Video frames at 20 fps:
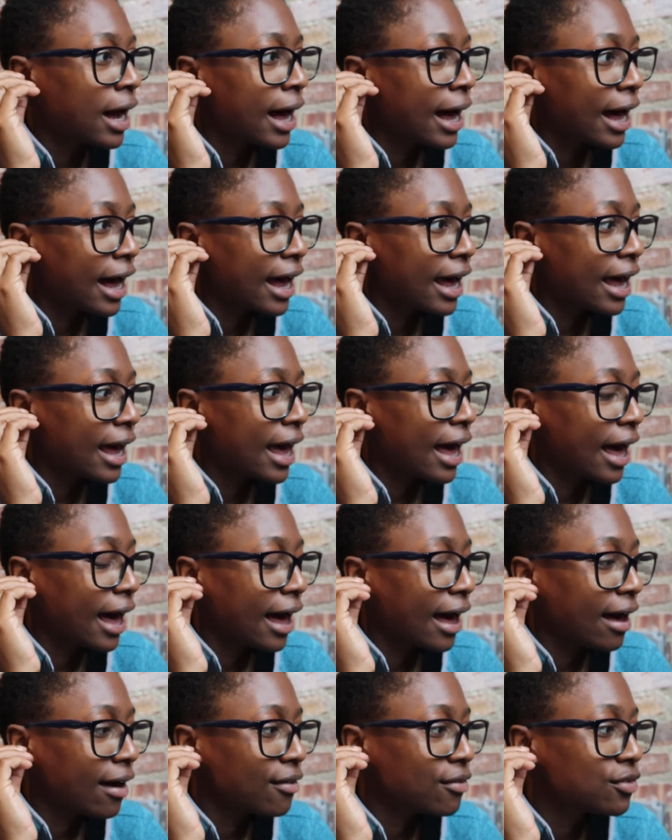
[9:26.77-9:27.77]
I
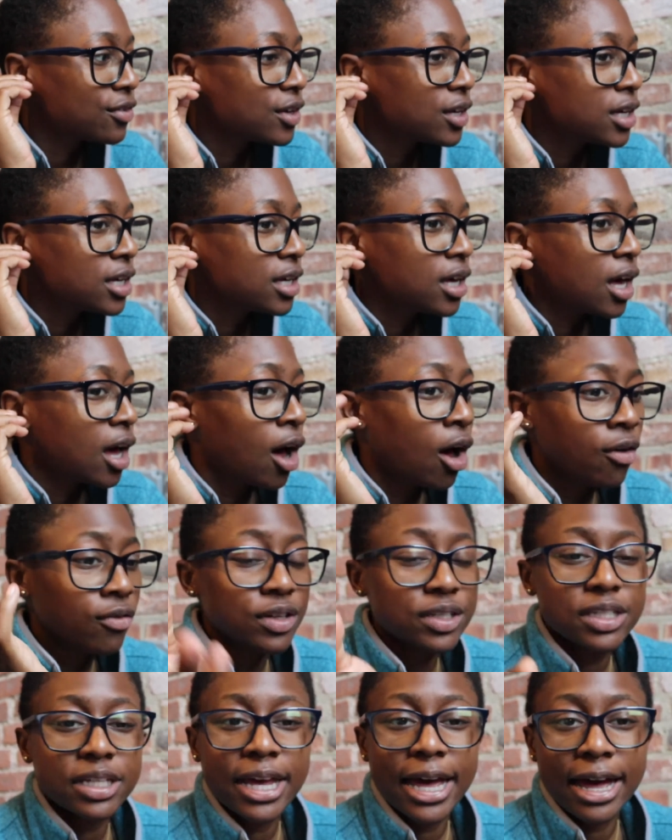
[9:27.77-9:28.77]
have
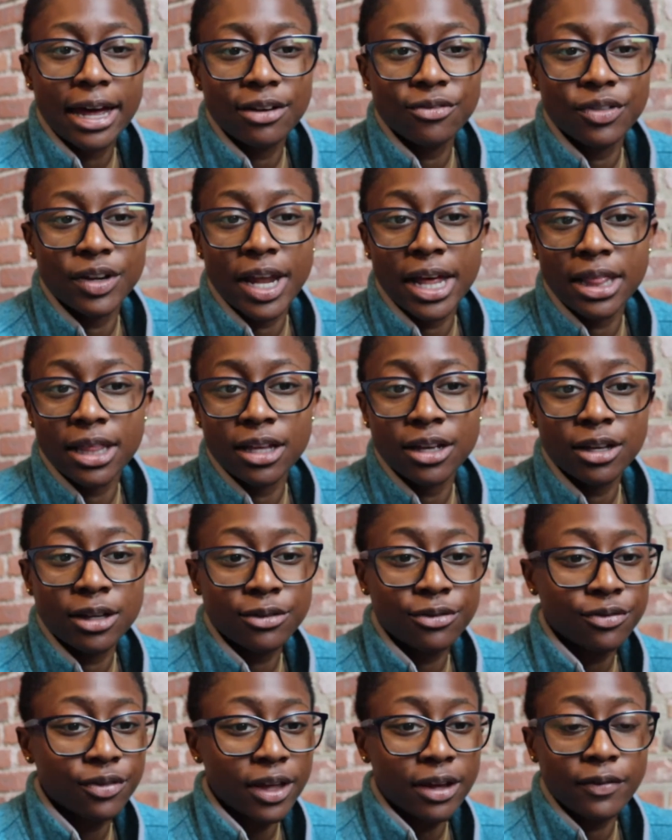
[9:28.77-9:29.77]
obviously had vanilla
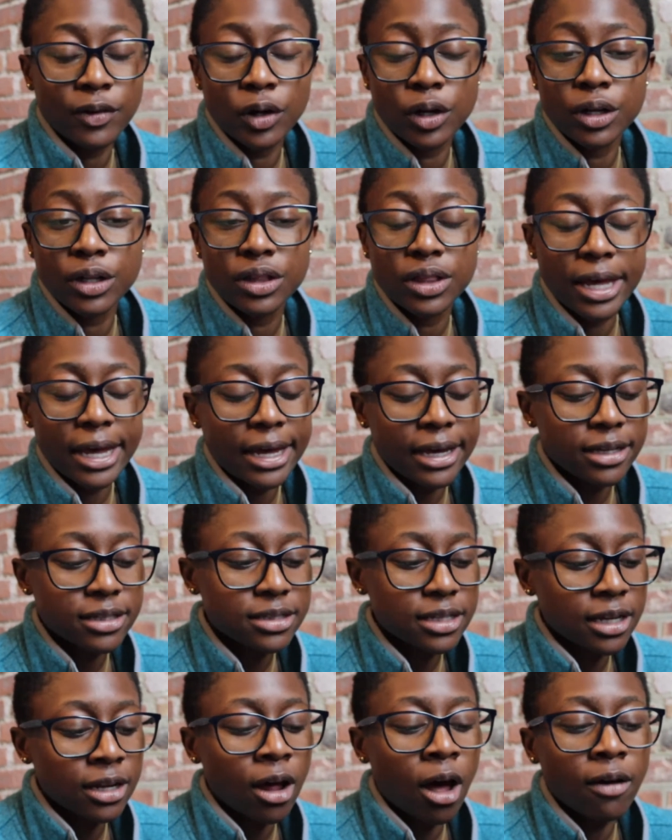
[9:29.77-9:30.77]
flavored things,
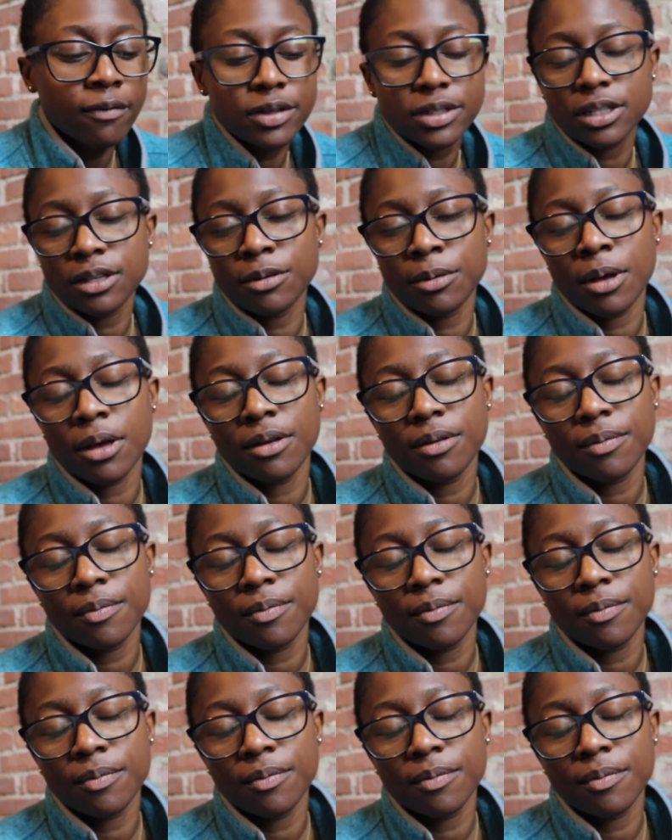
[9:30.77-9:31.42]
and obviously